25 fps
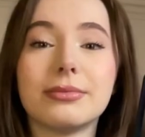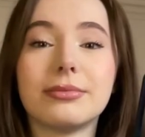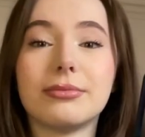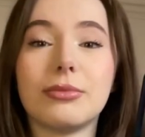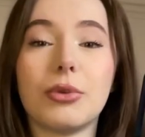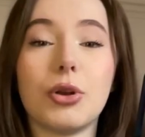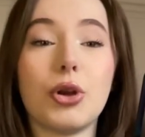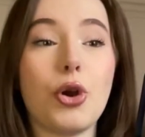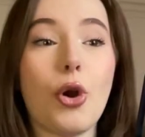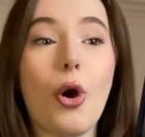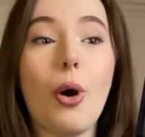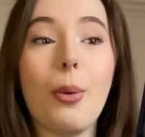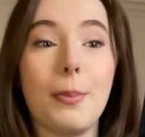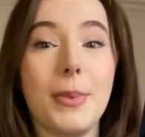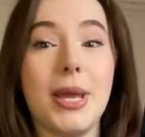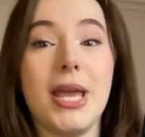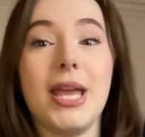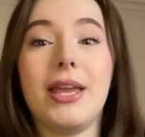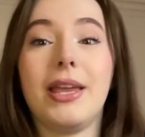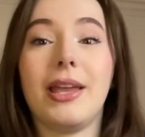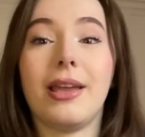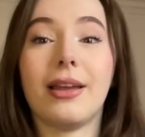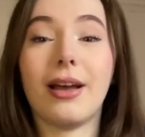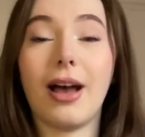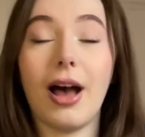Not
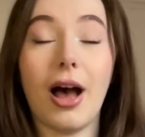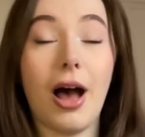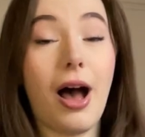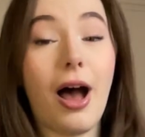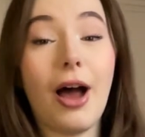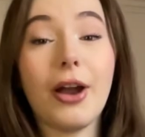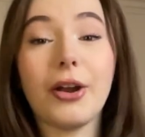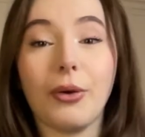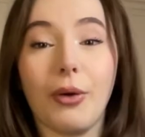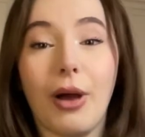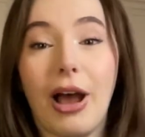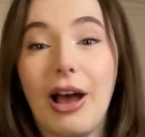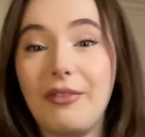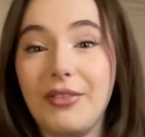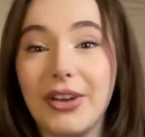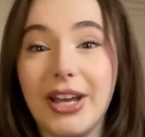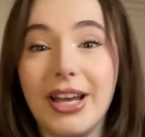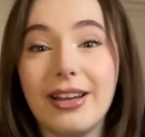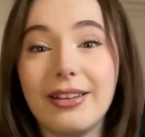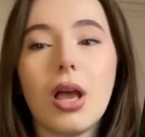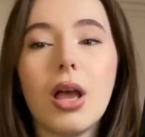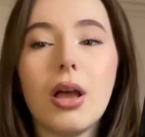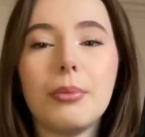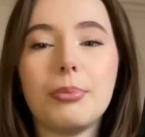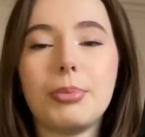me. I don't have
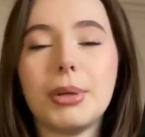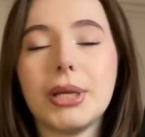it.